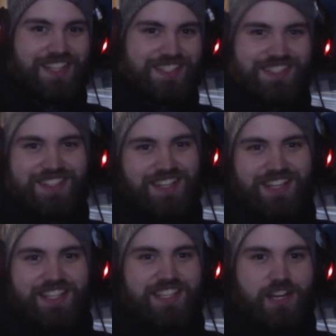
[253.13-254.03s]

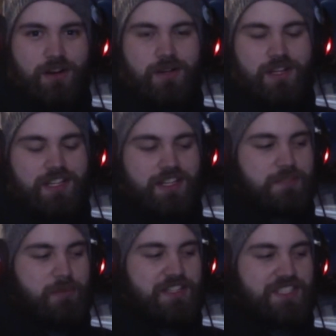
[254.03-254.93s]

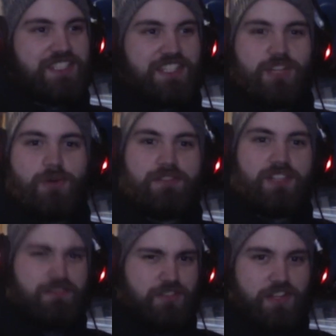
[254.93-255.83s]
It's basically the
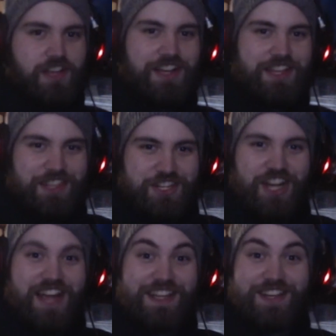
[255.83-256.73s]
equivalent of the
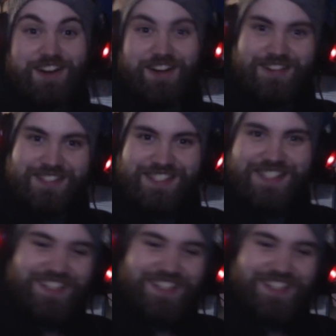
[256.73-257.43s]
shiny cards.